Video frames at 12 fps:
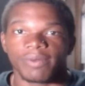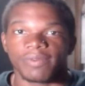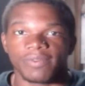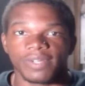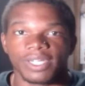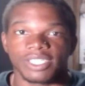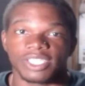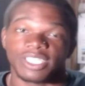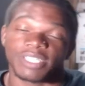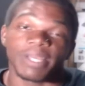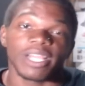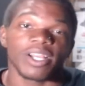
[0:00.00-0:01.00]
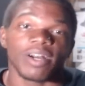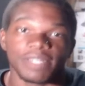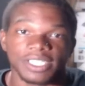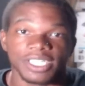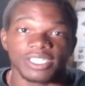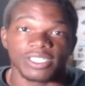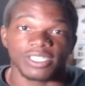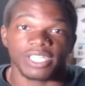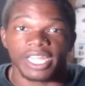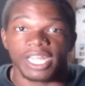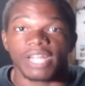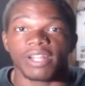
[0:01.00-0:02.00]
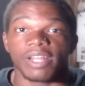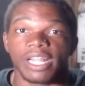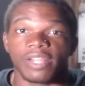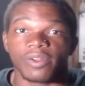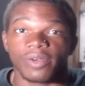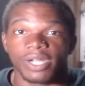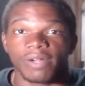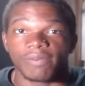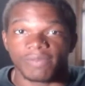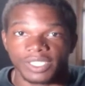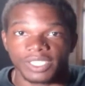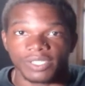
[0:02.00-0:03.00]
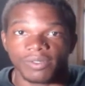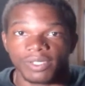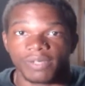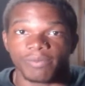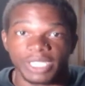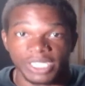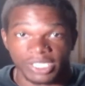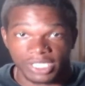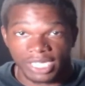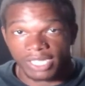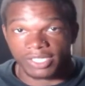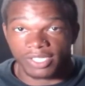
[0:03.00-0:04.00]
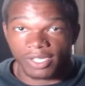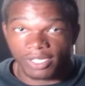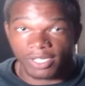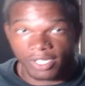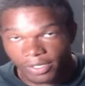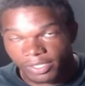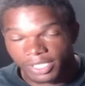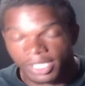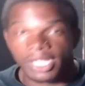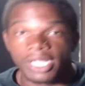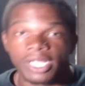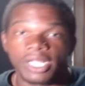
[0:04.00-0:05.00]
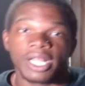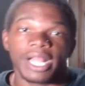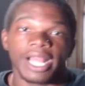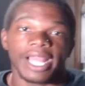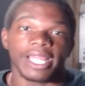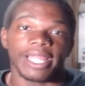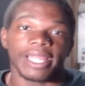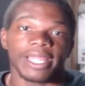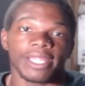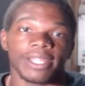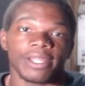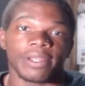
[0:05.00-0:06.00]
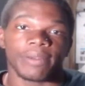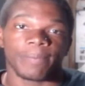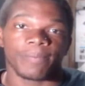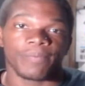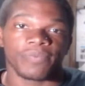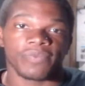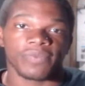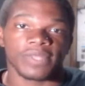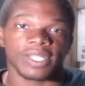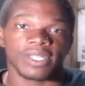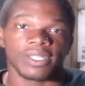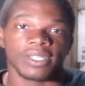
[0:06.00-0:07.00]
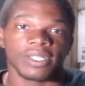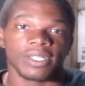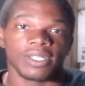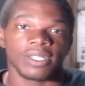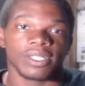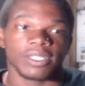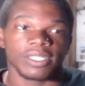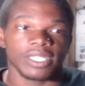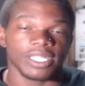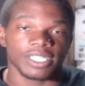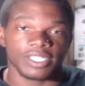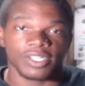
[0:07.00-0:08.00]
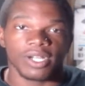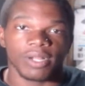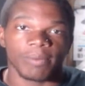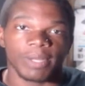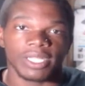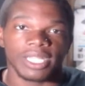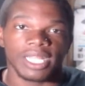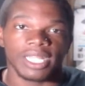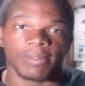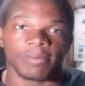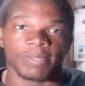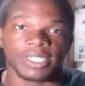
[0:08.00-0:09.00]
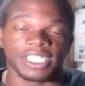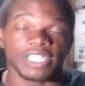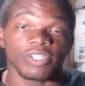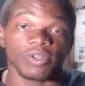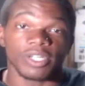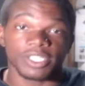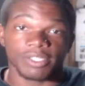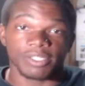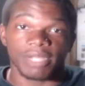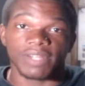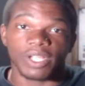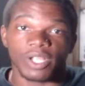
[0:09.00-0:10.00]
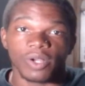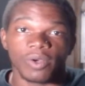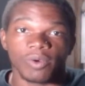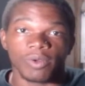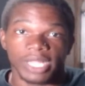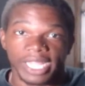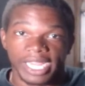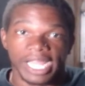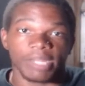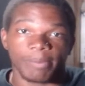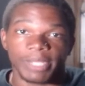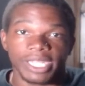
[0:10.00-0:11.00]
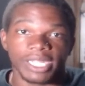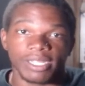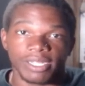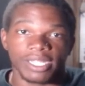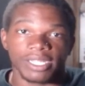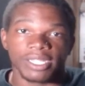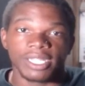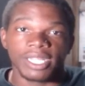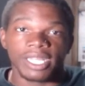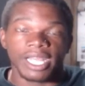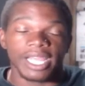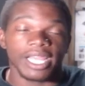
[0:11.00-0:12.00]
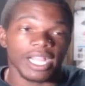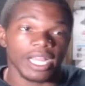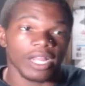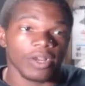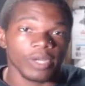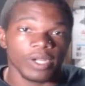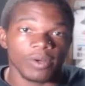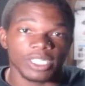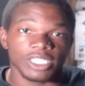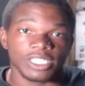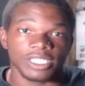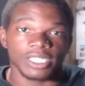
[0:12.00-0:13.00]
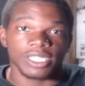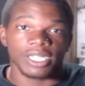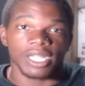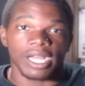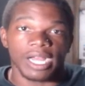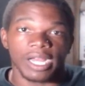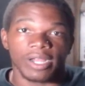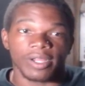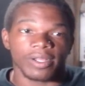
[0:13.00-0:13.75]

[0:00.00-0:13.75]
the fuck, just to make conversation to get out of that little comfort zone of being shy to talk to girls. And yes, talk about that. But say you also have to go like at the beginning of that. Hey, I got a quick question. I